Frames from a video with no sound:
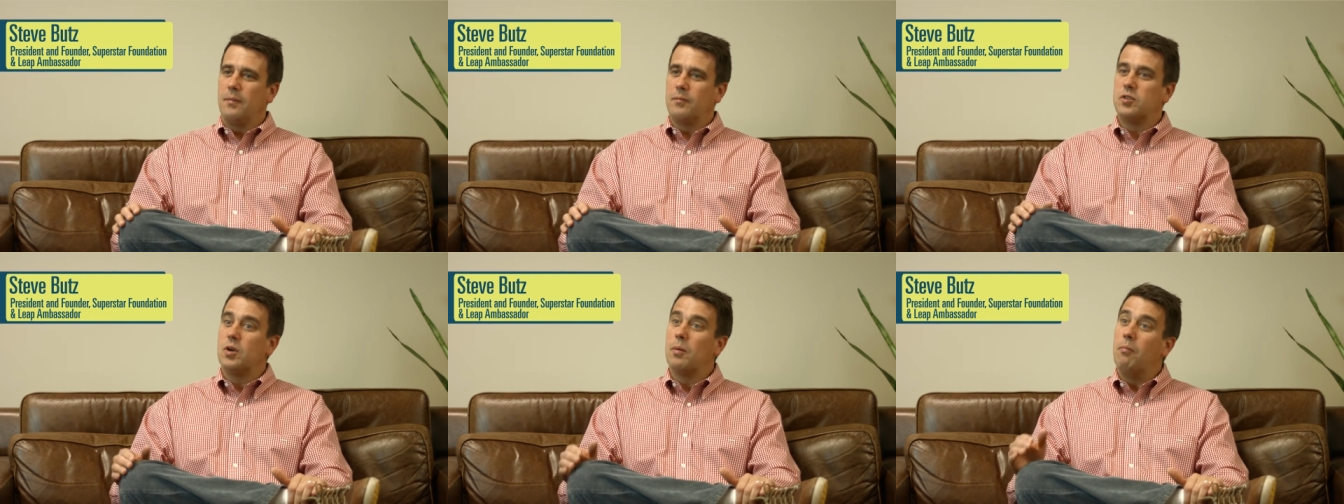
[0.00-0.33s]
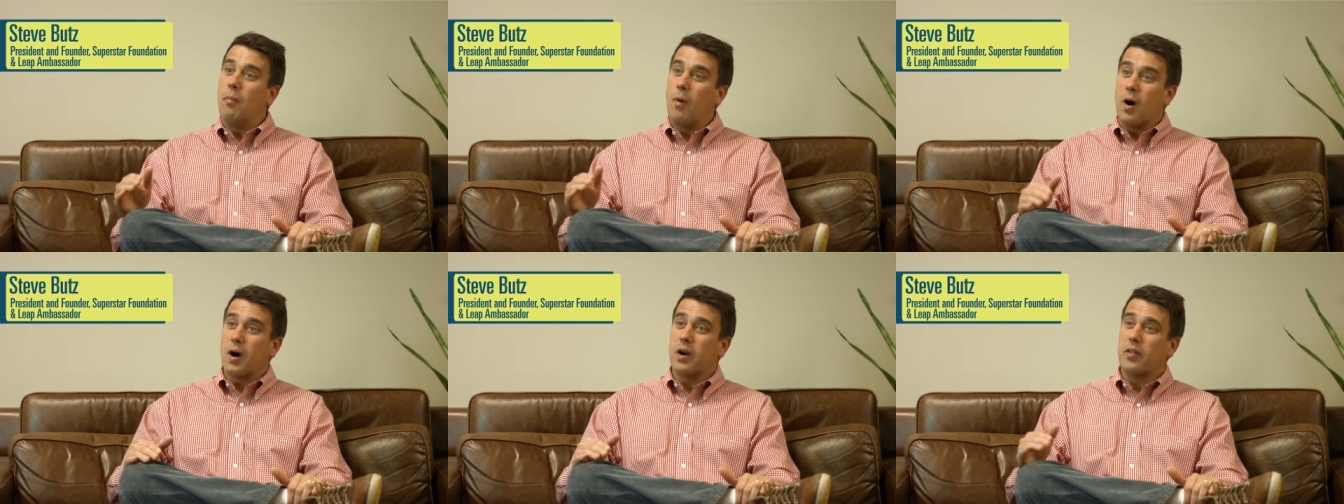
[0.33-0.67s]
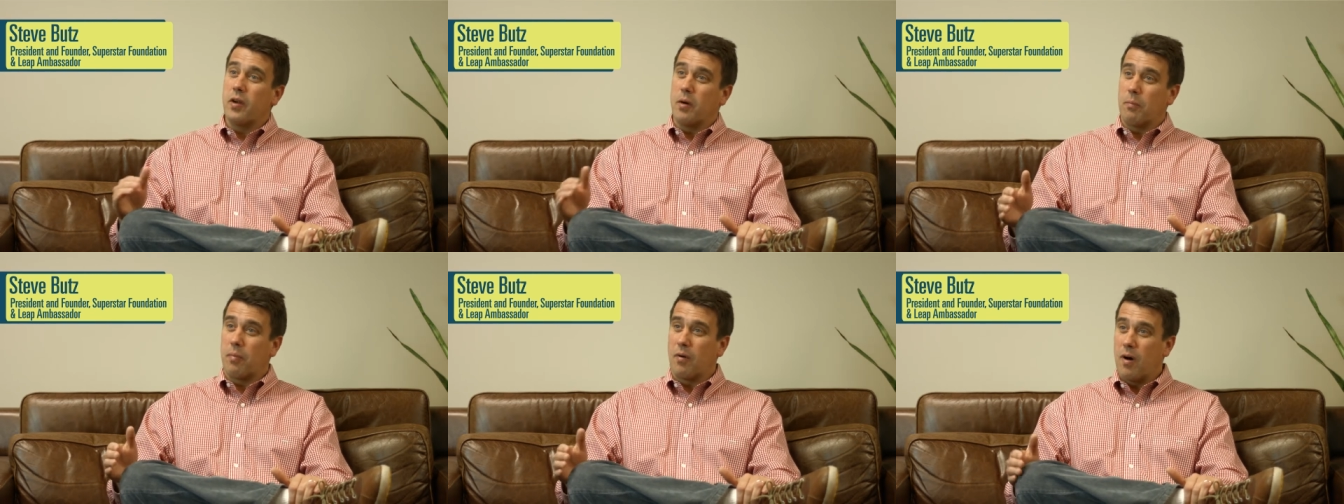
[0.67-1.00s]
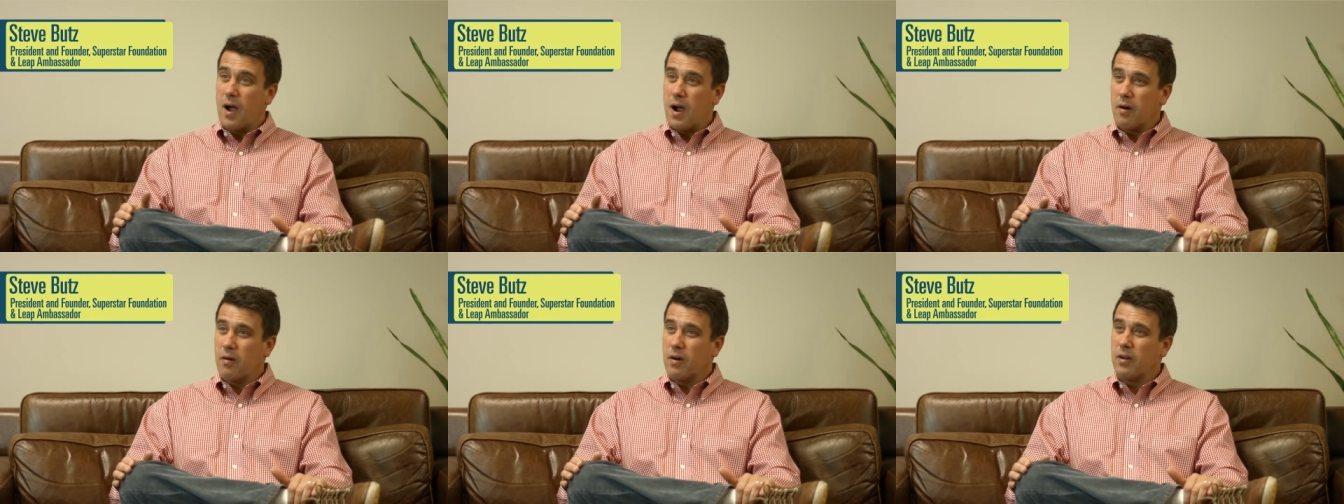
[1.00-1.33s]
to mark their
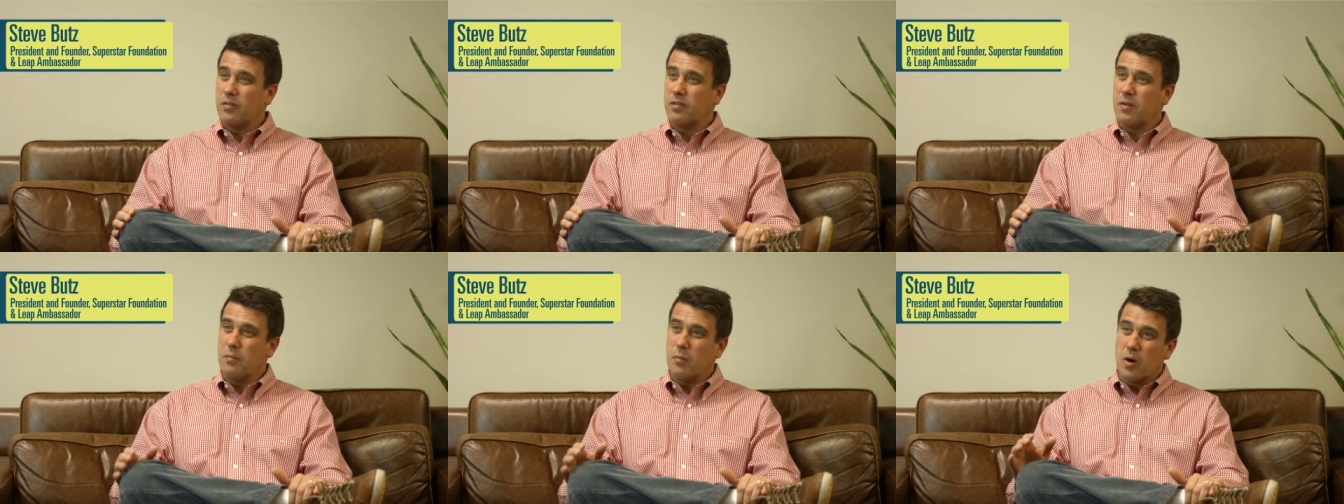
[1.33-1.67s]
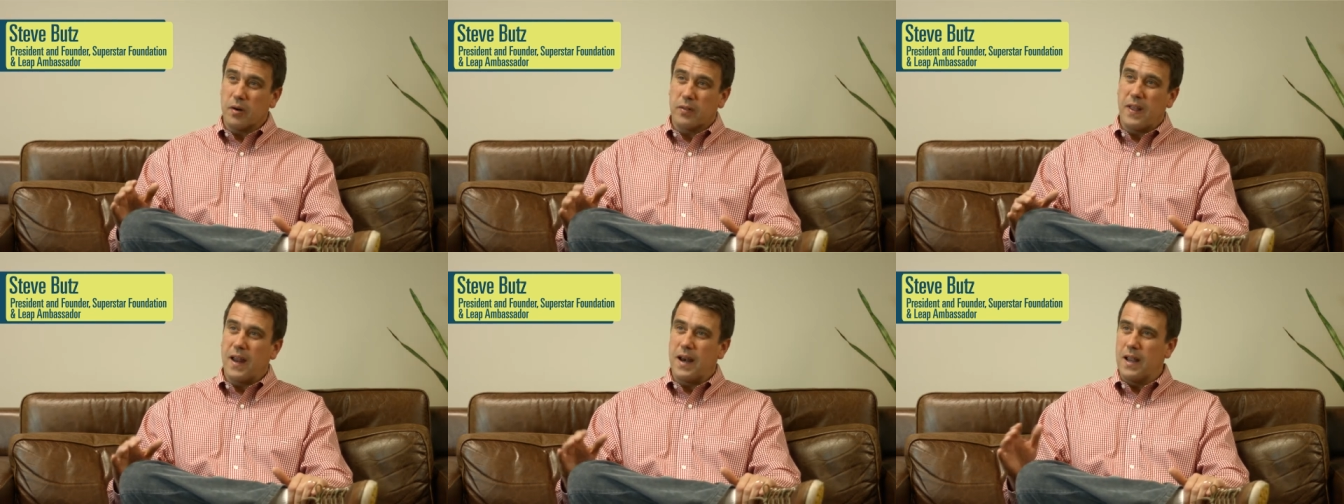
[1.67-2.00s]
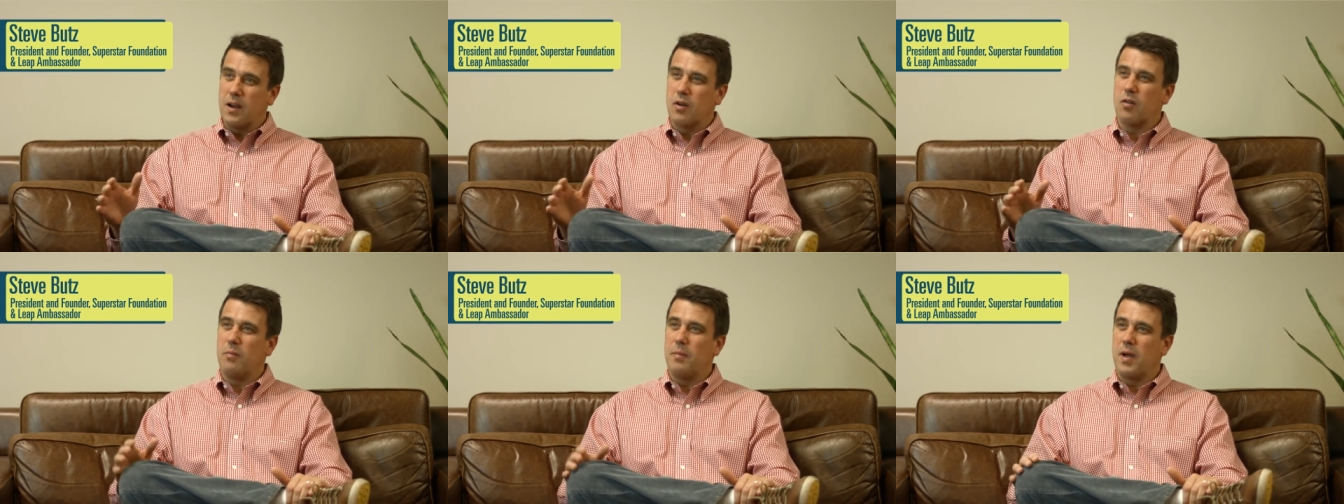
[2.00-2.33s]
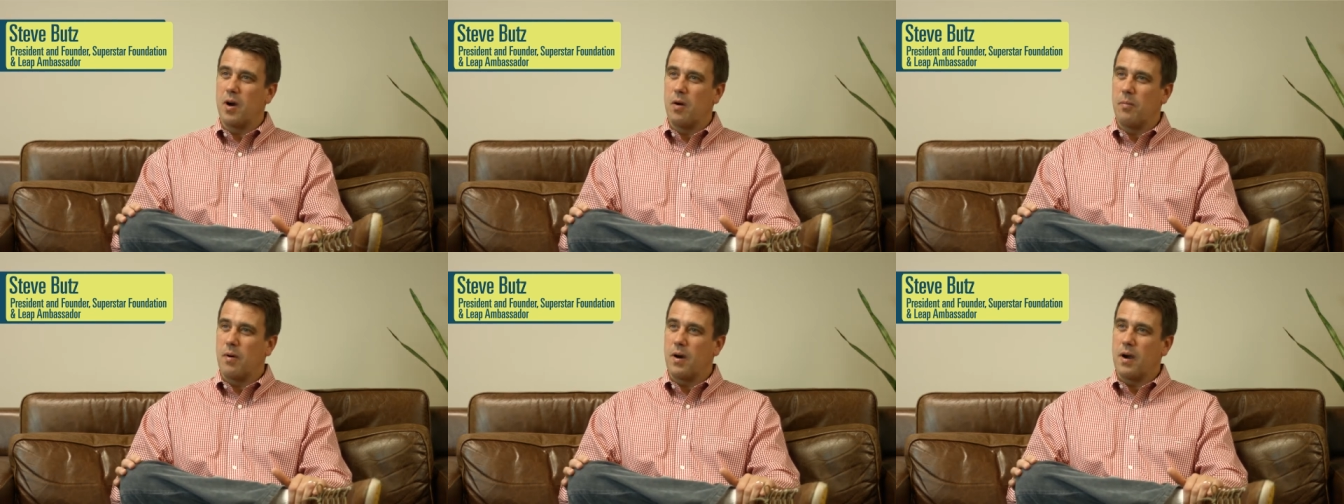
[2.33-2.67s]
progress, to mark that
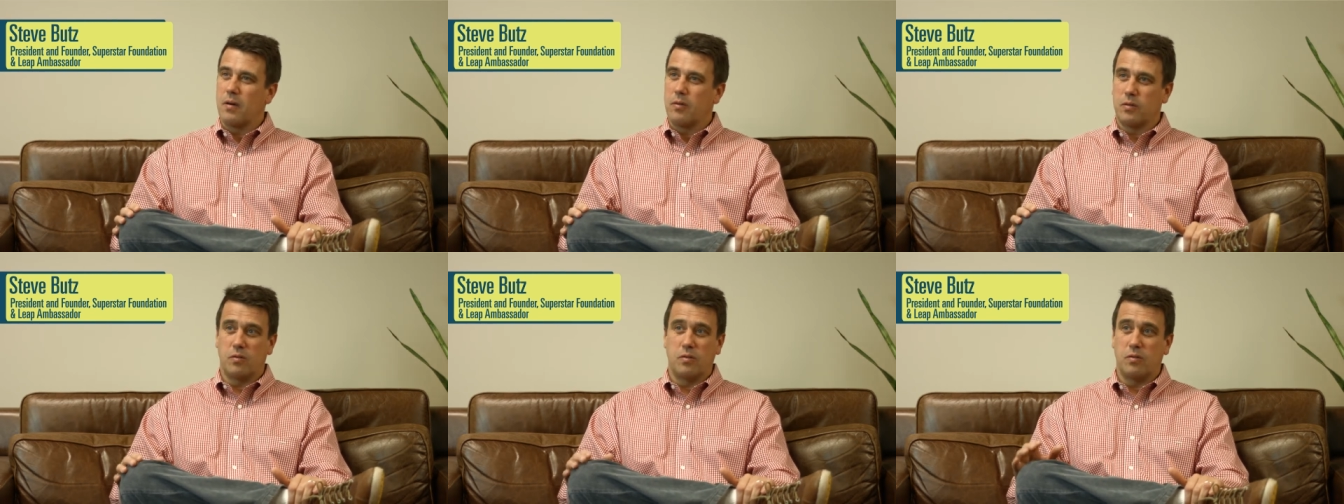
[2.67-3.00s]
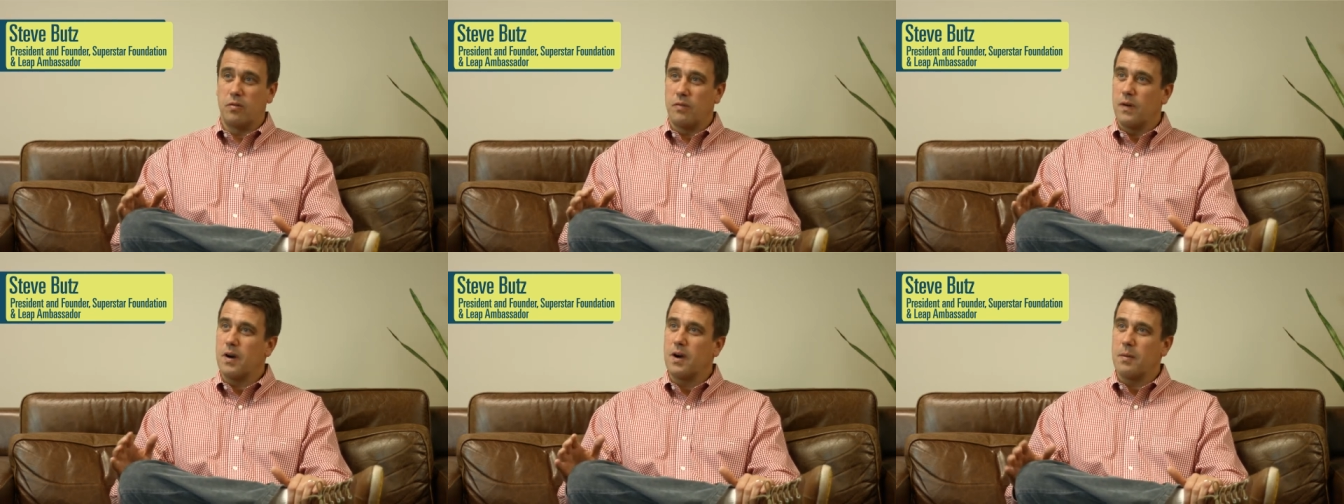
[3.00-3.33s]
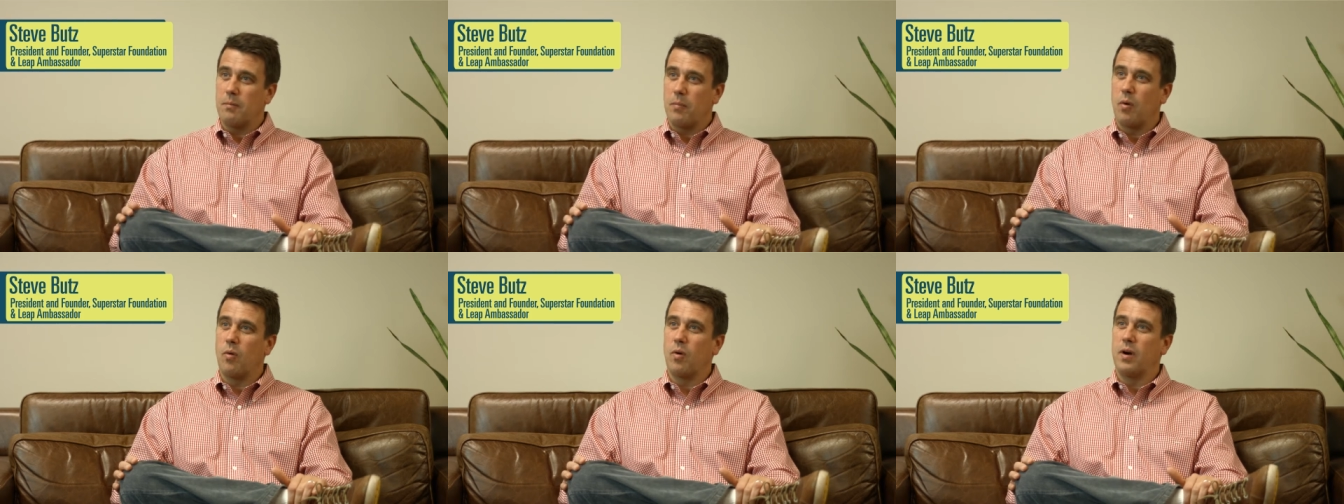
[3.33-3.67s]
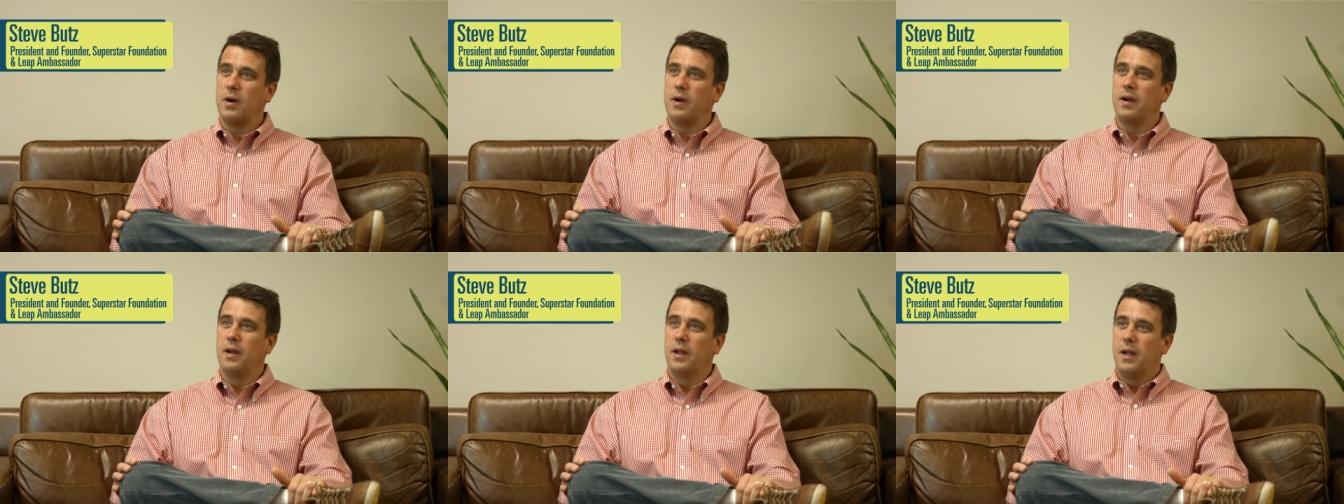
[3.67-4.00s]
incremental progress, was very
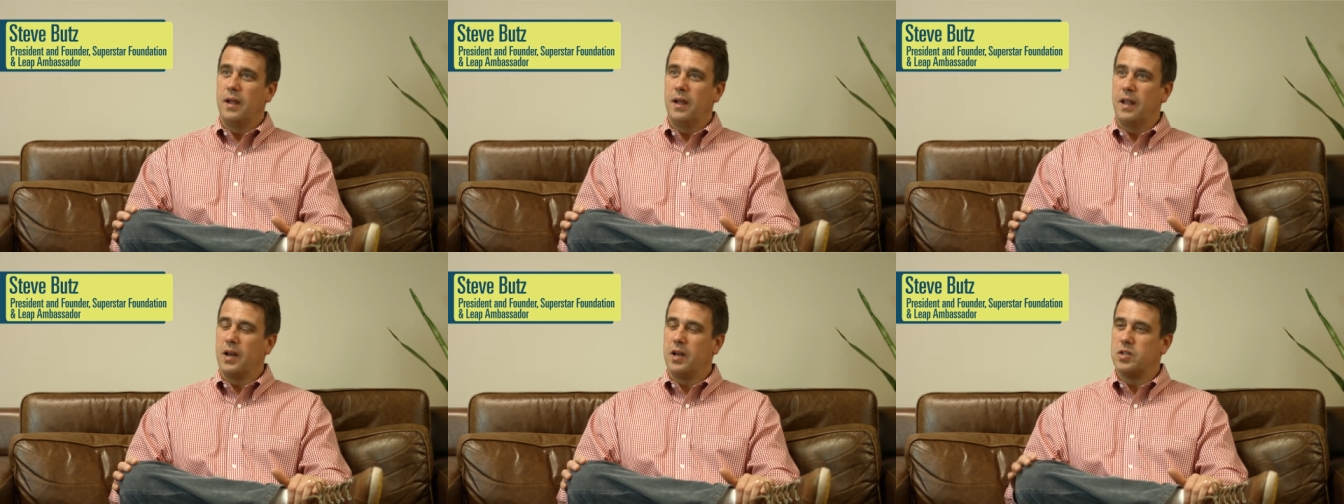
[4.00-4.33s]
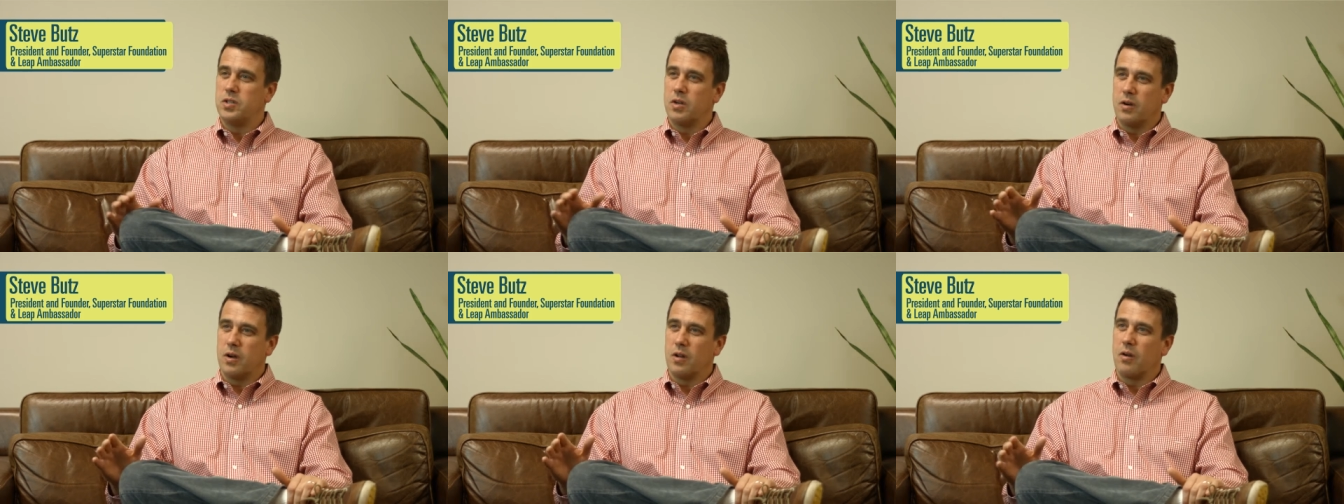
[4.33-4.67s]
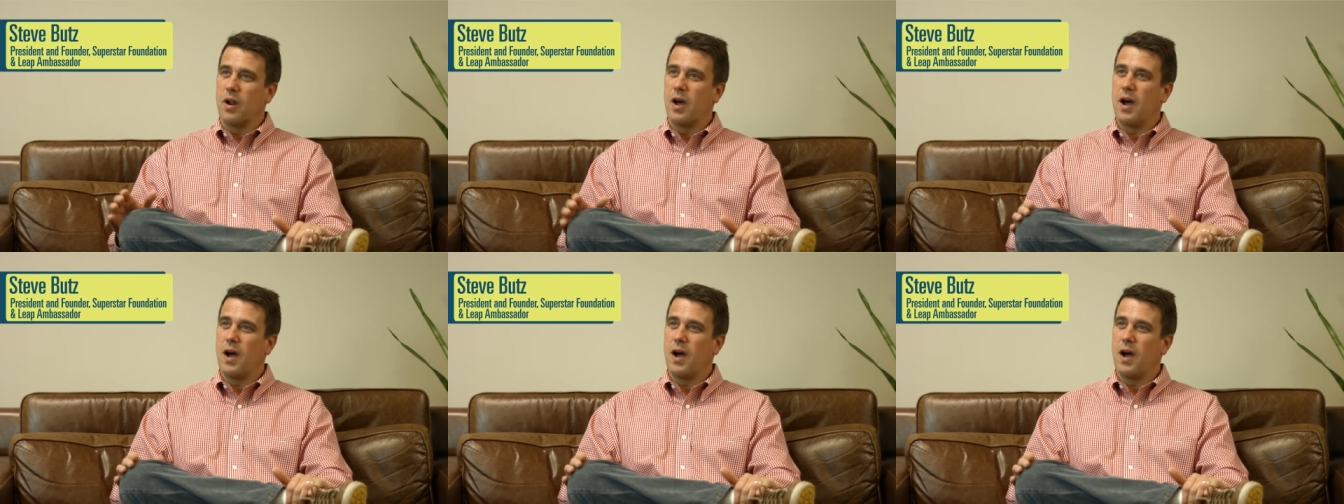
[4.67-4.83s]
important in a journey